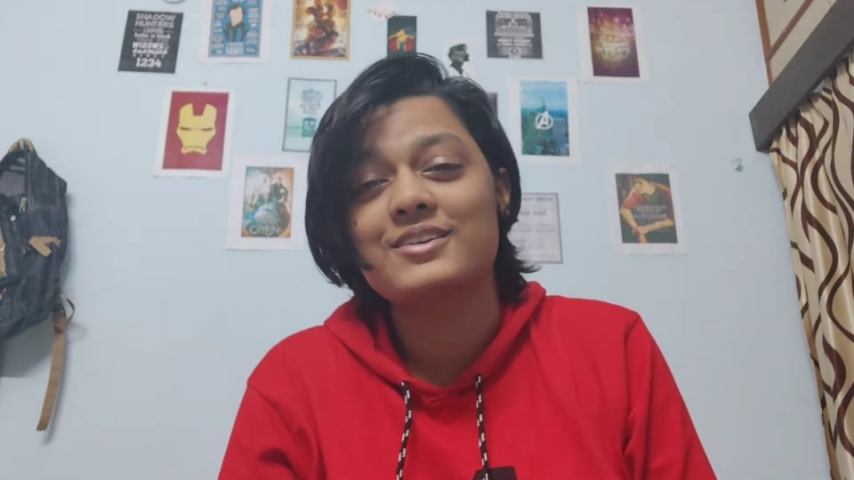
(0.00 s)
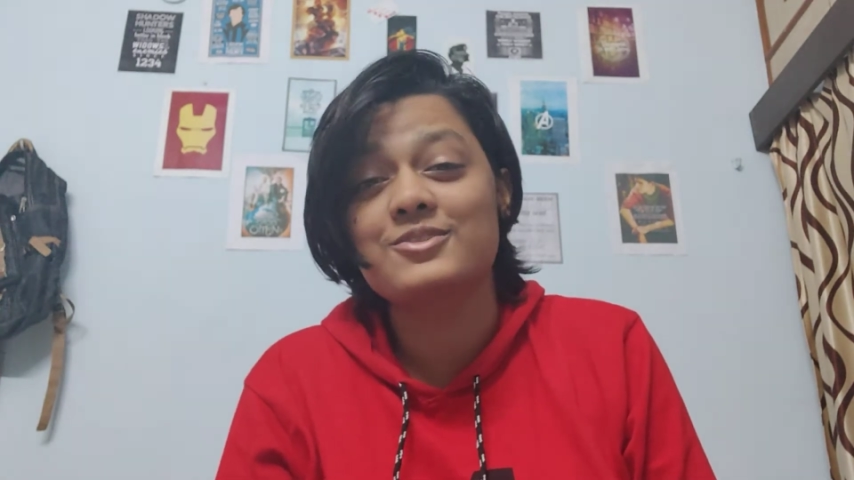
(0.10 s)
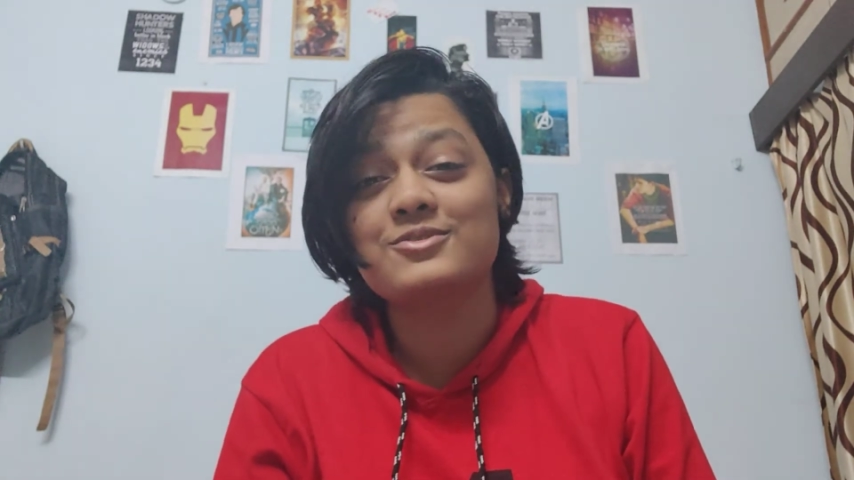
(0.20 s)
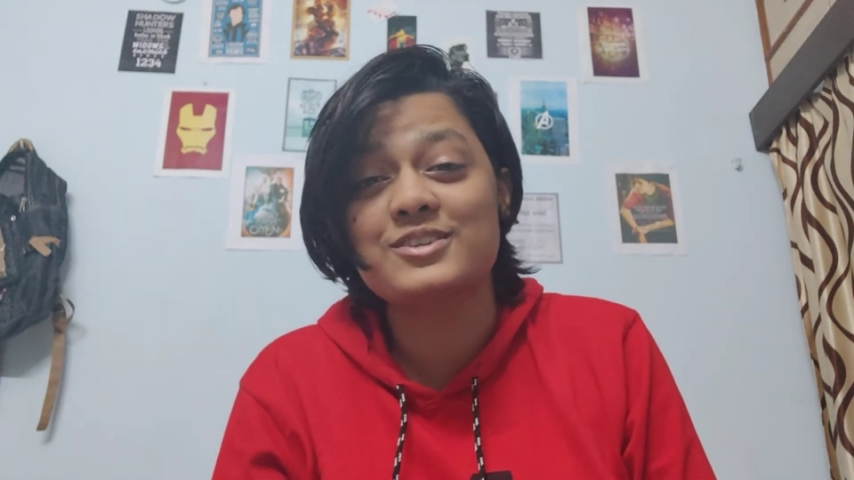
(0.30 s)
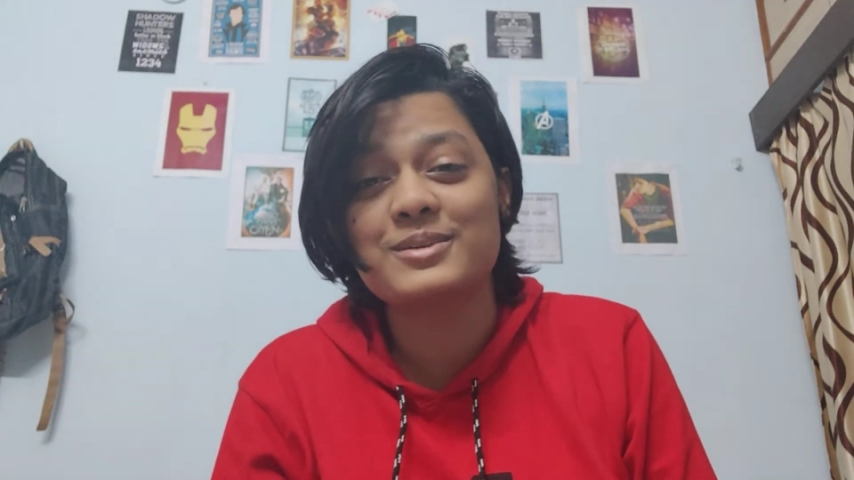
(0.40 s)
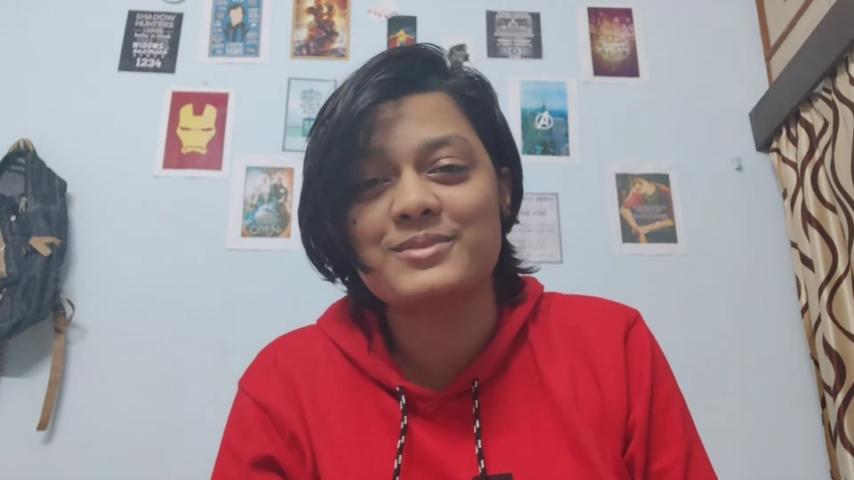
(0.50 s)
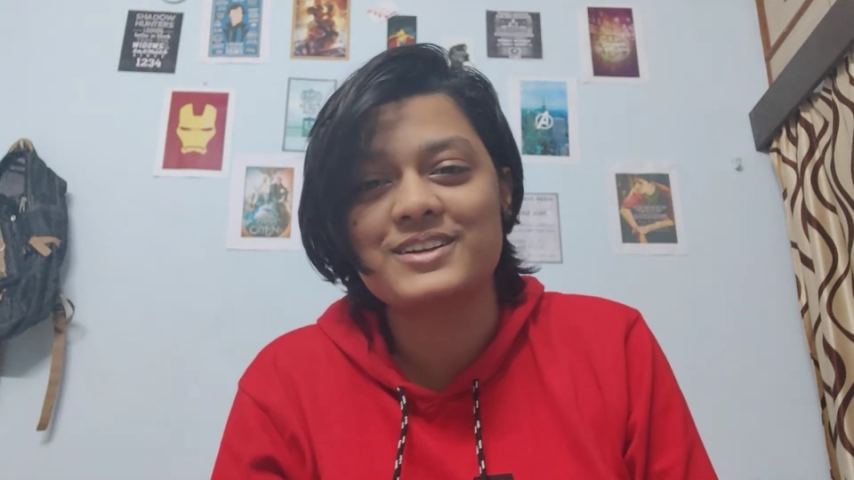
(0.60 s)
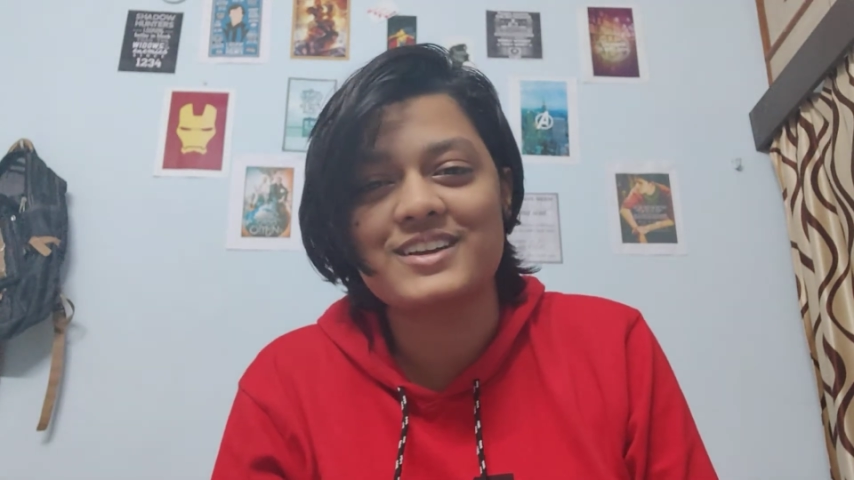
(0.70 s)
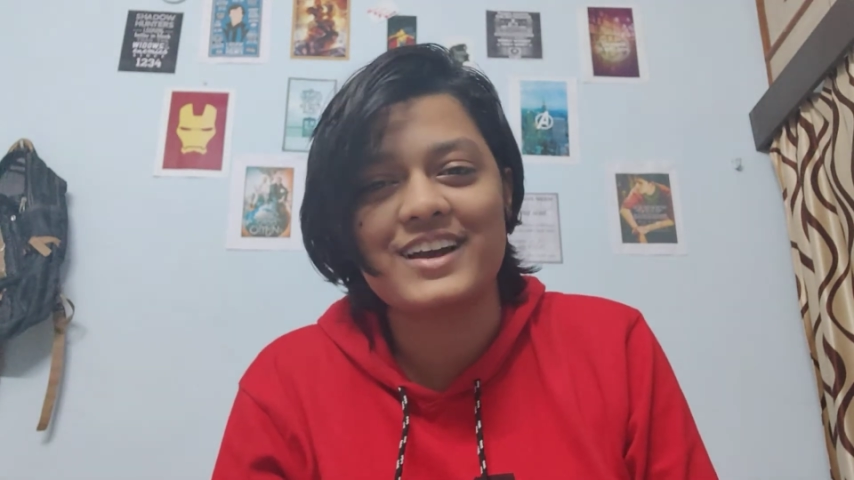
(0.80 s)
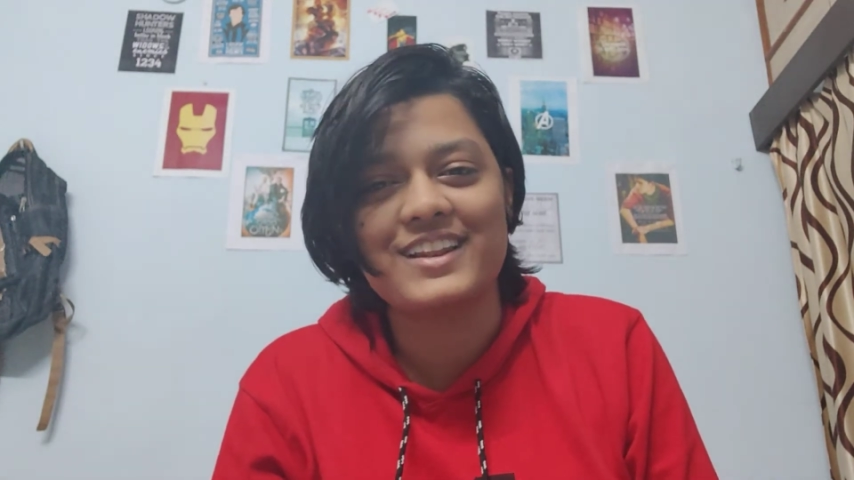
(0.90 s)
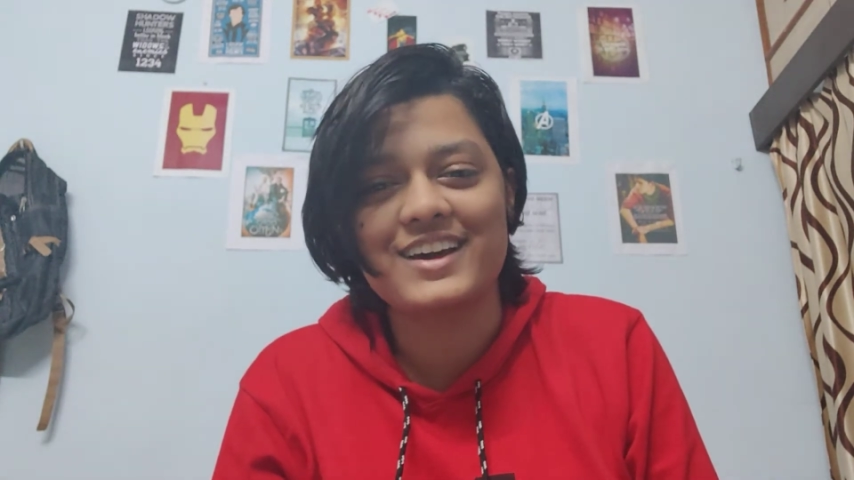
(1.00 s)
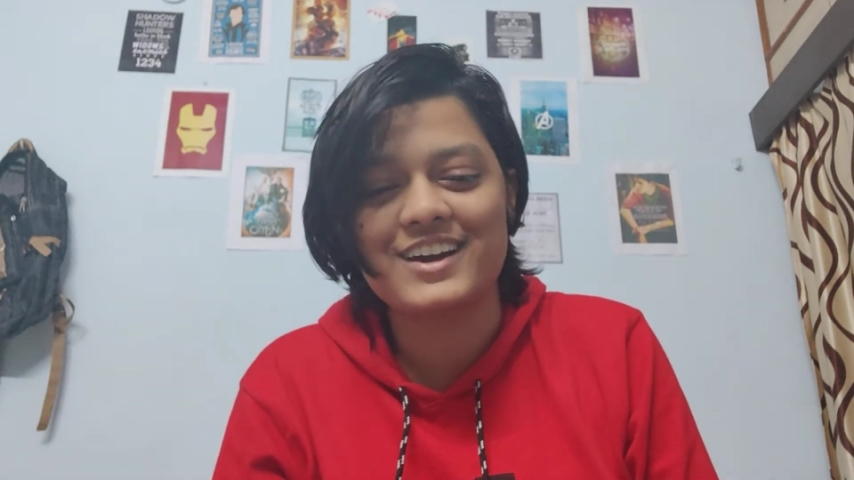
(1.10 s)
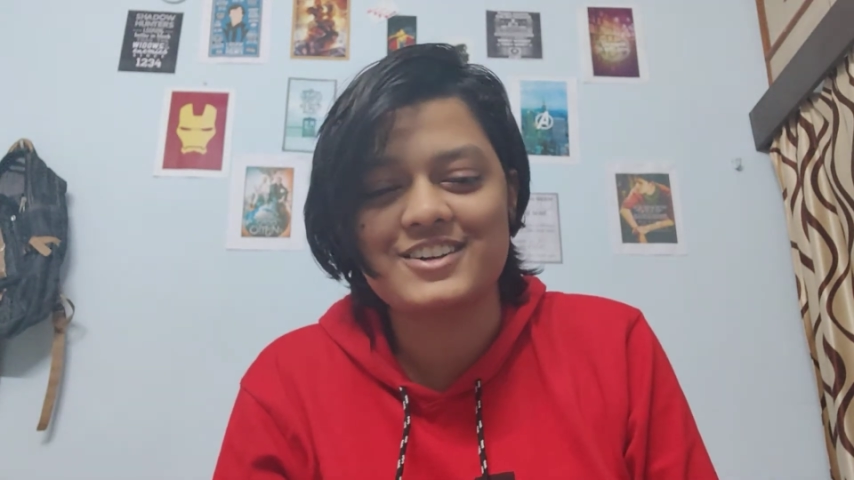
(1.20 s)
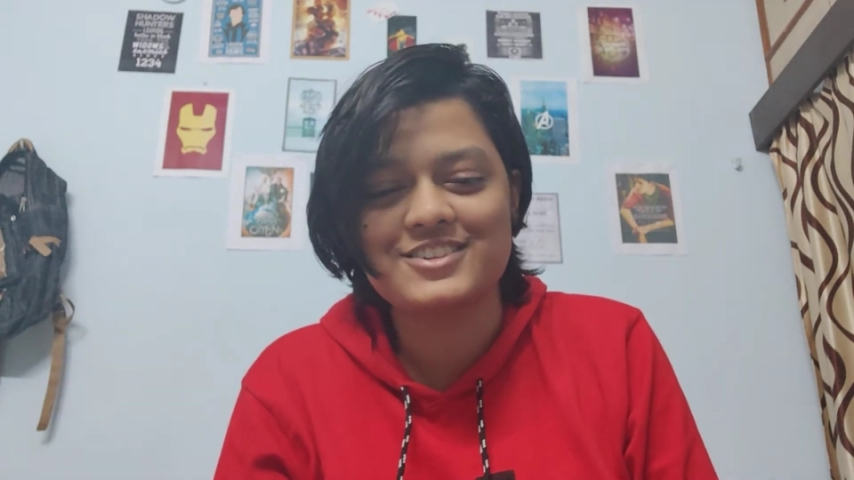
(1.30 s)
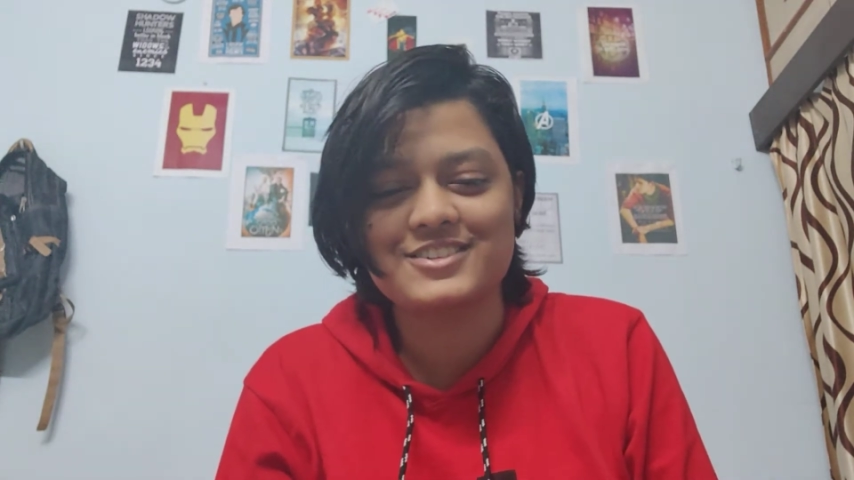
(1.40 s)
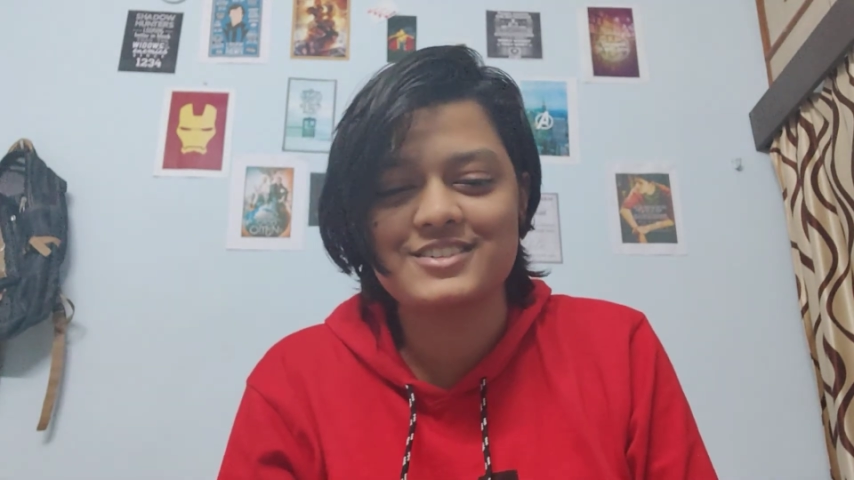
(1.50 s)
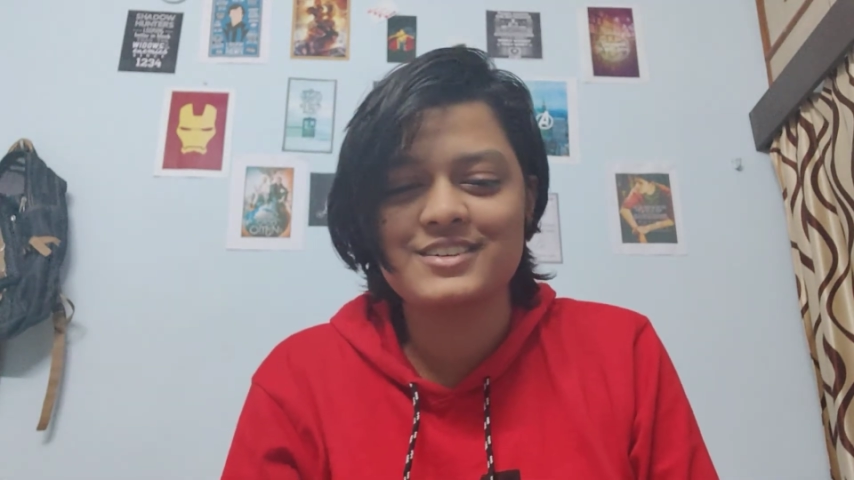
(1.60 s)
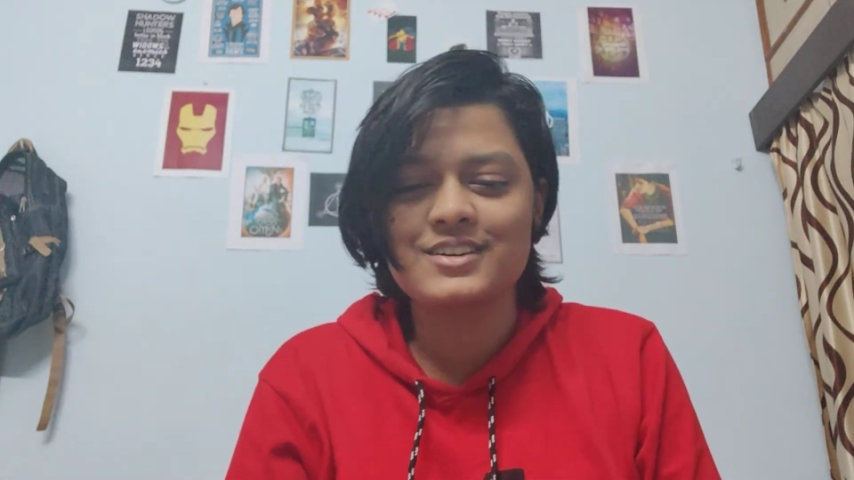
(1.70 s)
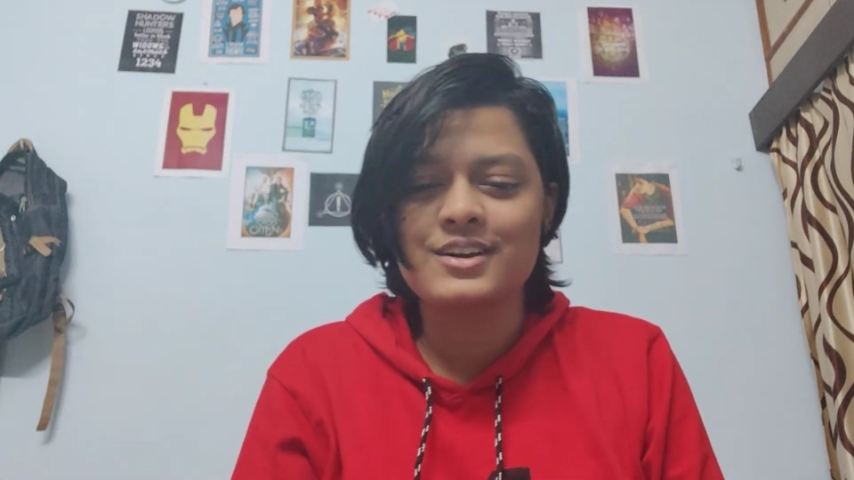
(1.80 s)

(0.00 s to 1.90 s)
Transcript: and a dreamlit eyelash.